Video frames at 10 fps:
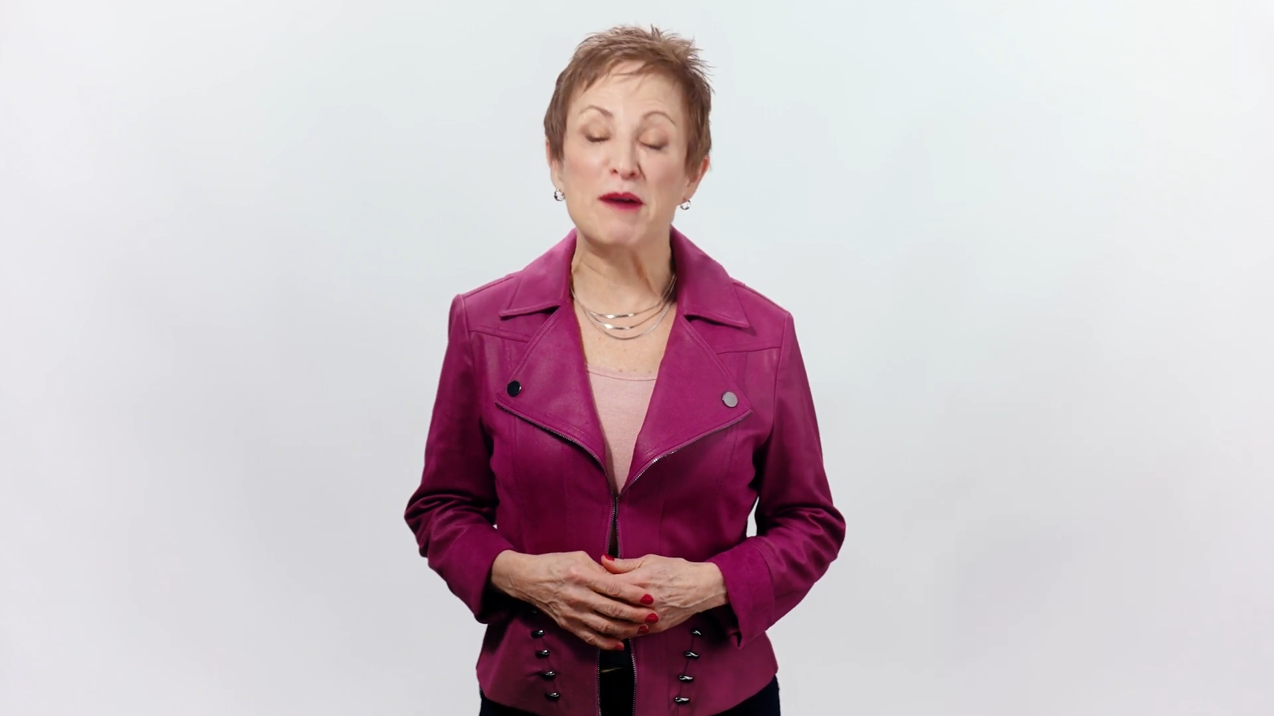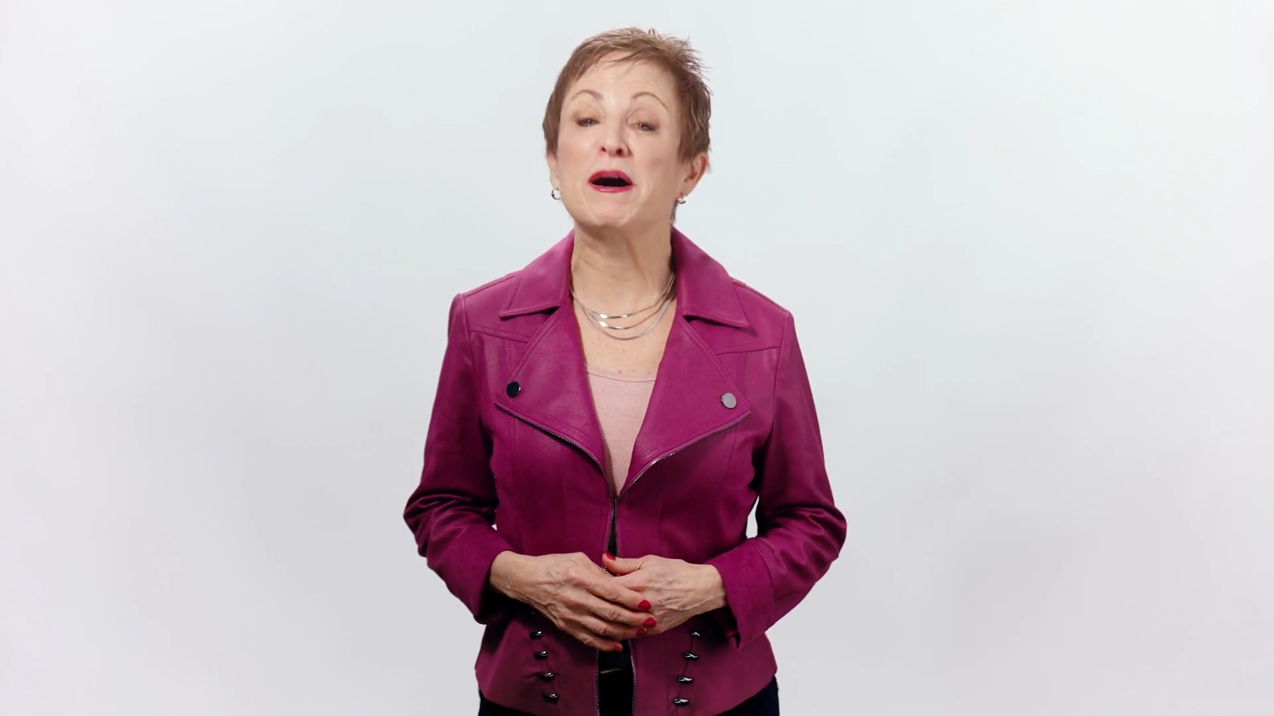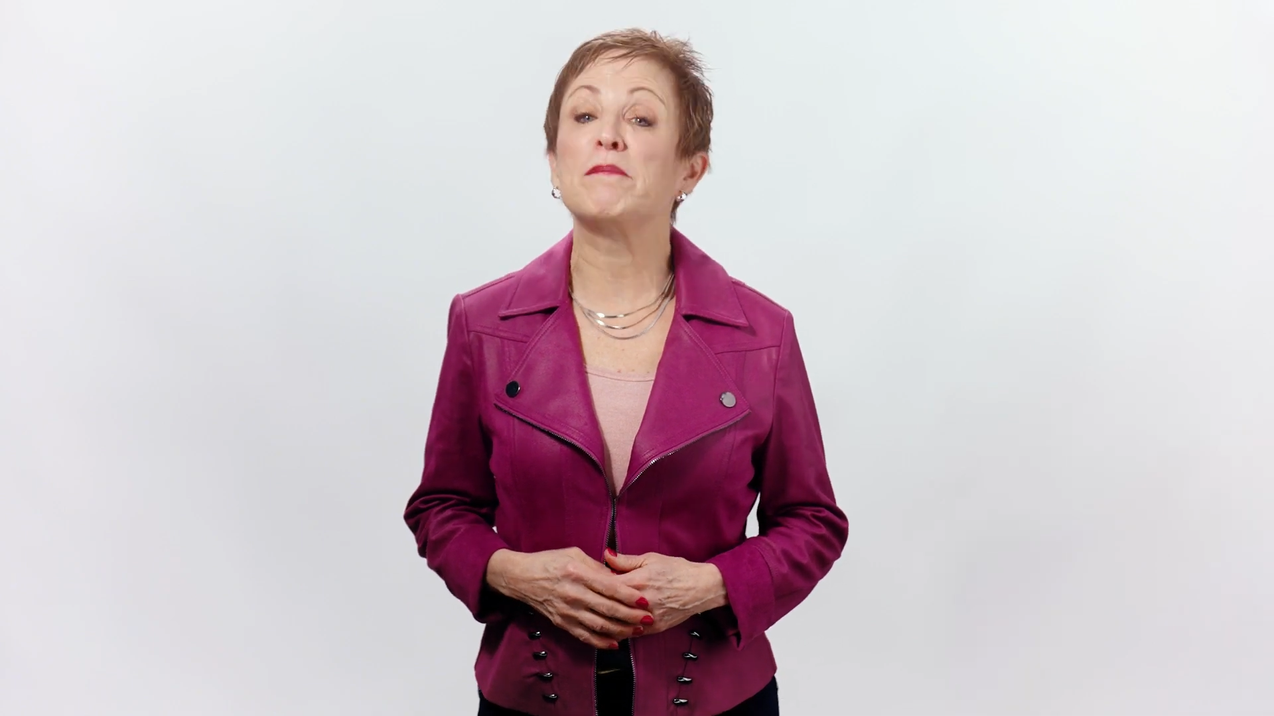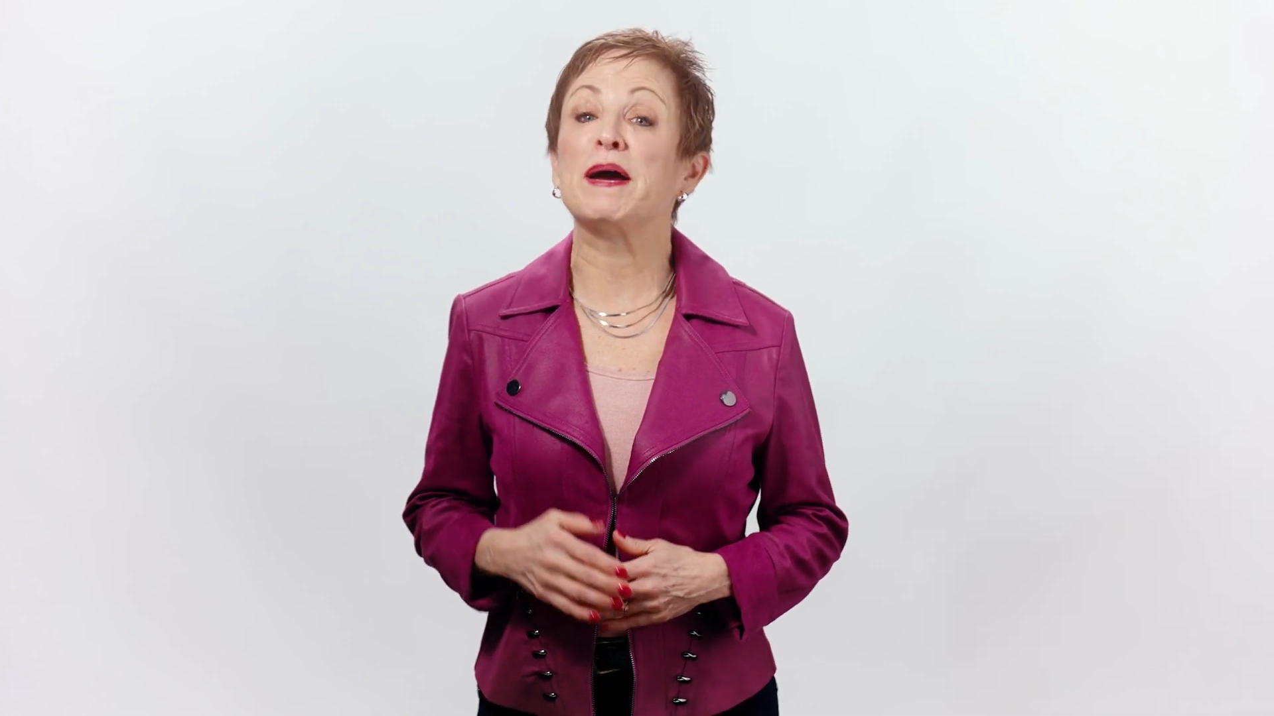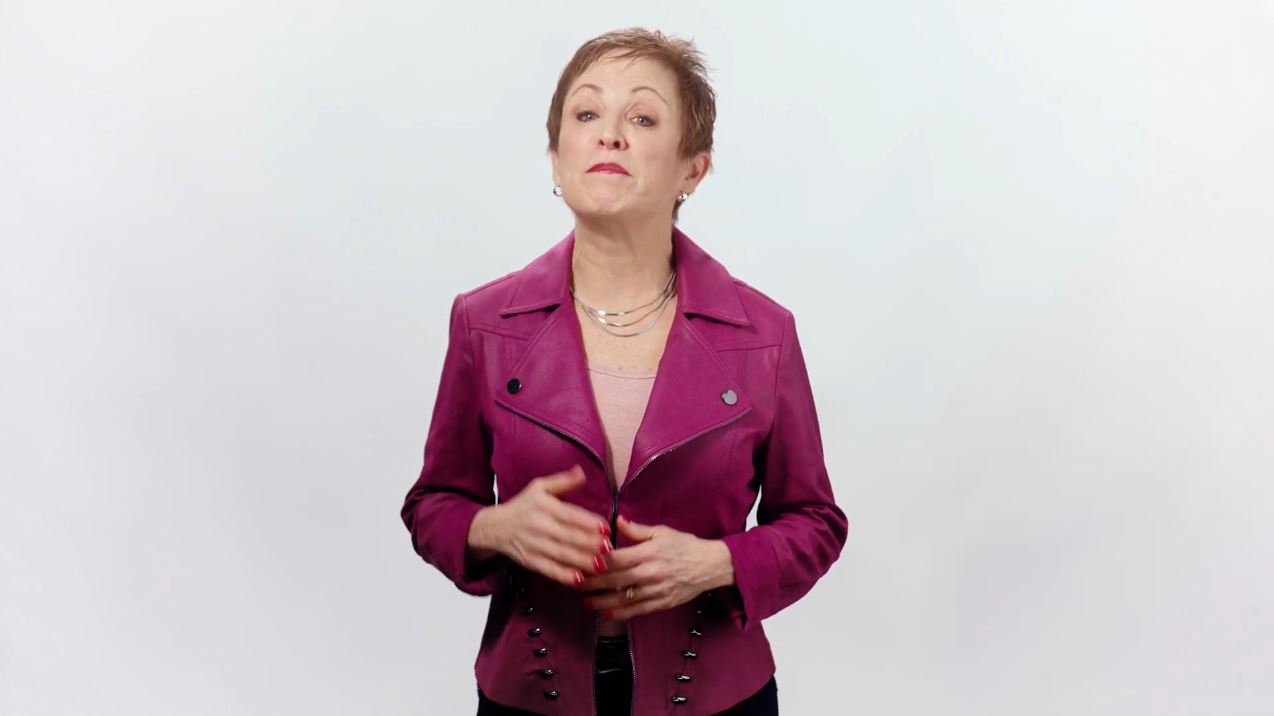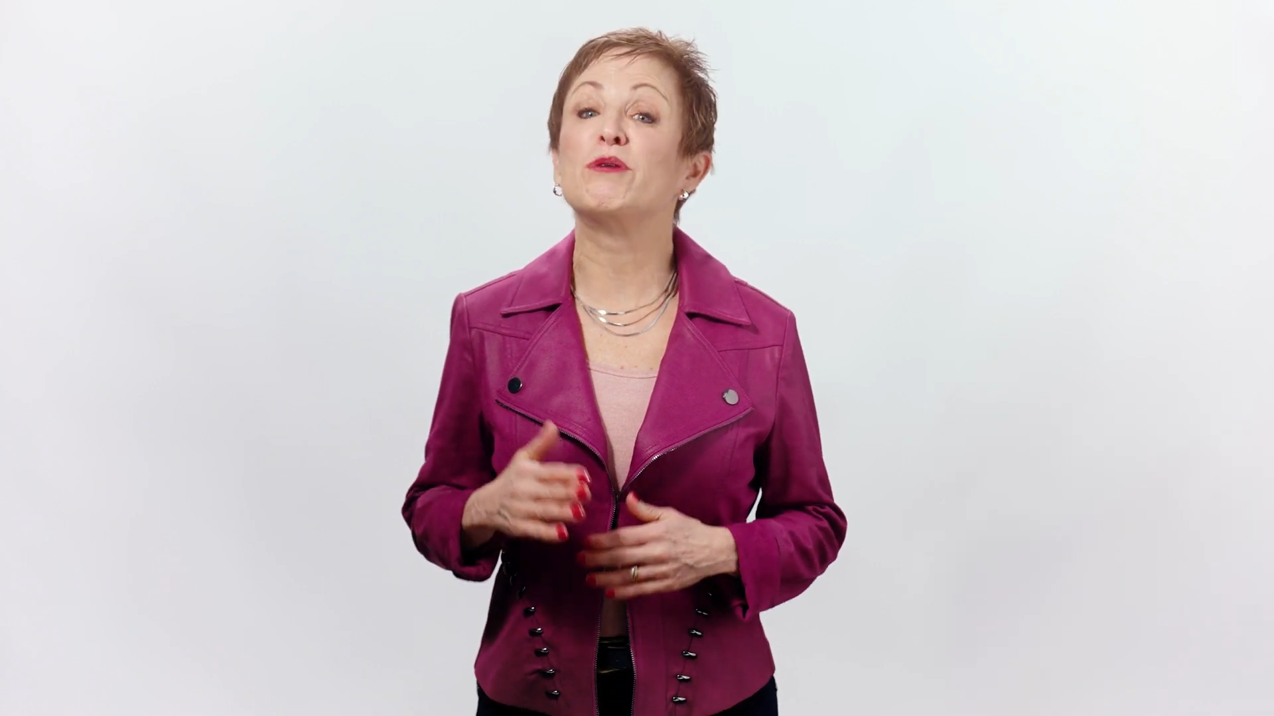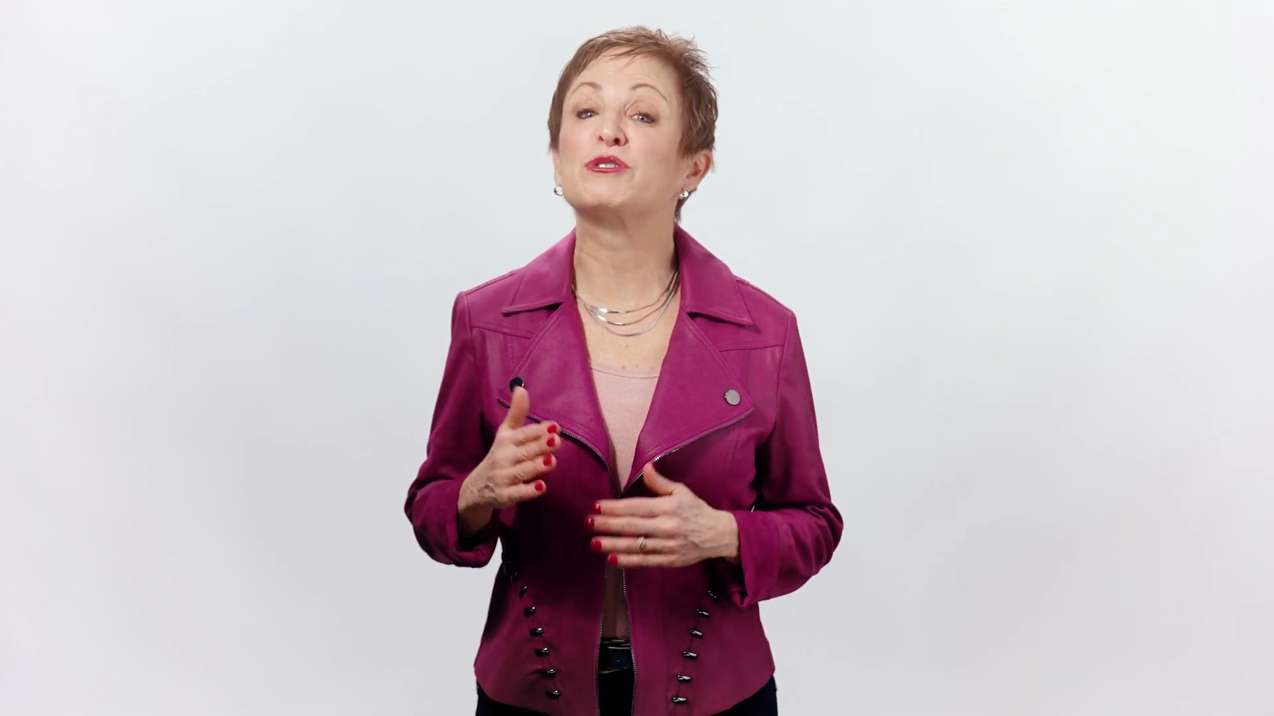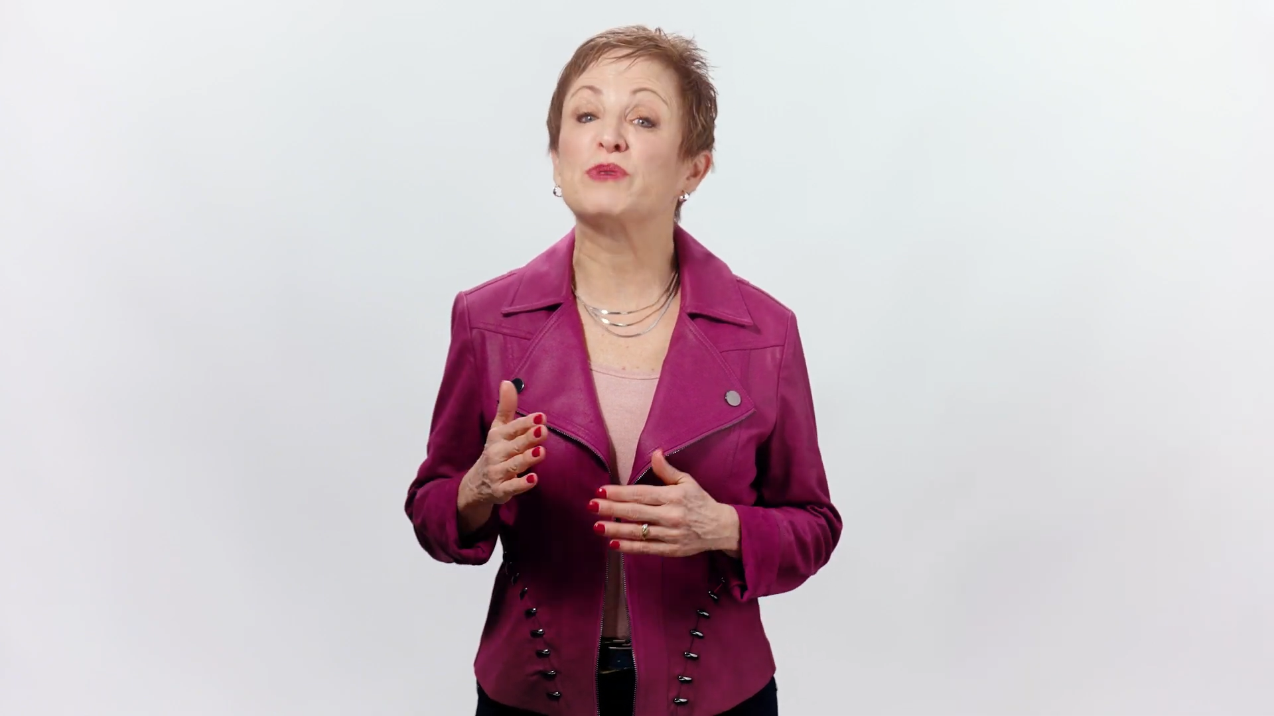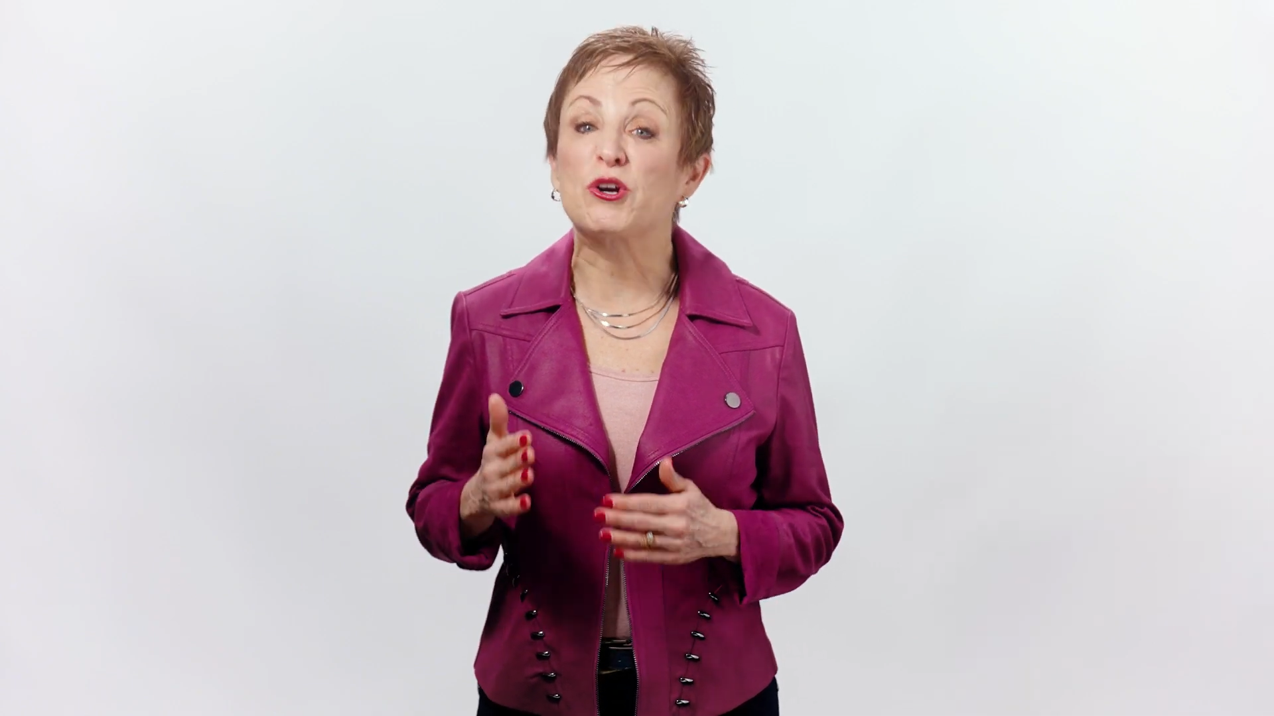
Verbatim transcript: about my most